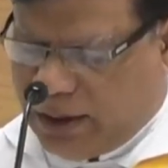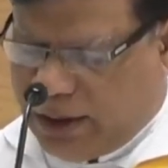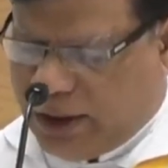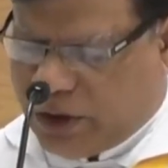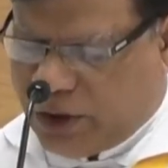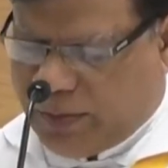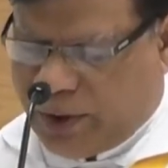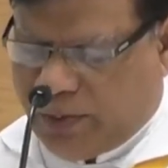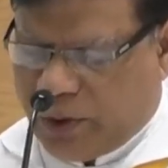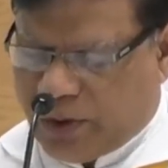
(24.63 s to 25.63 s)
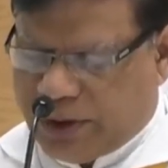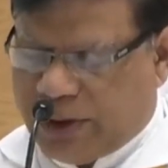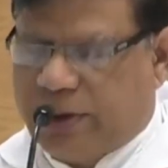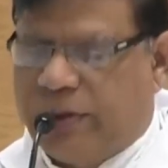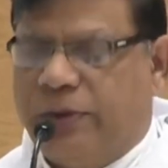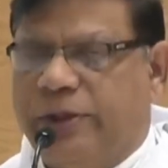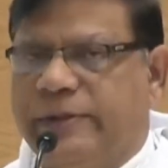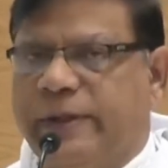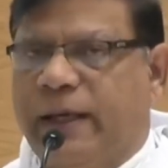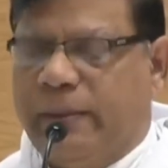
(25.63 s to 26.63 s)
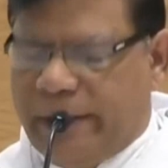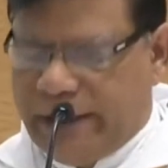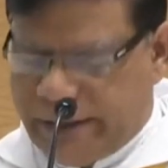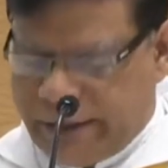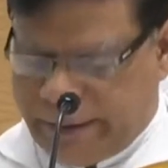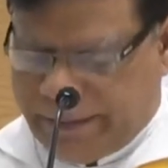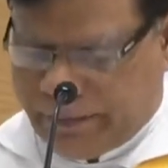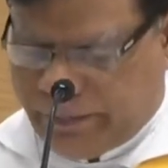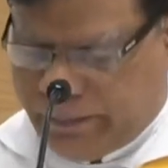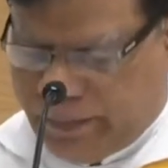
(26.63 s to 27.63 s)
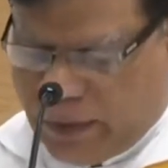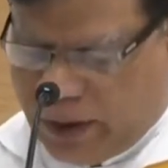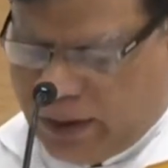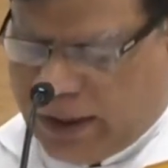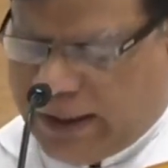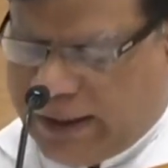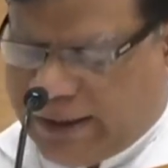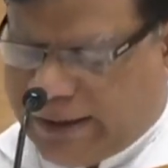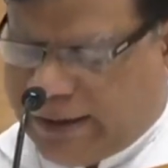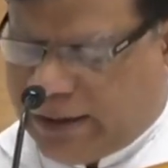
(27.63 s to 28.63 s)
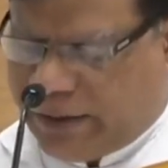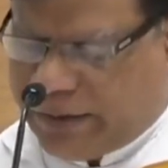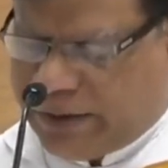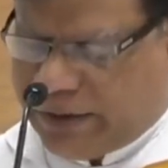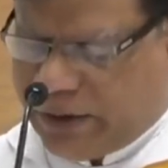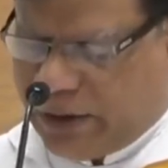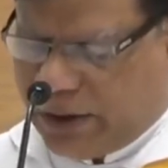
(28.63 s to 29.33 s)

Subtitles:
each in proportion to his ability. Then he set out.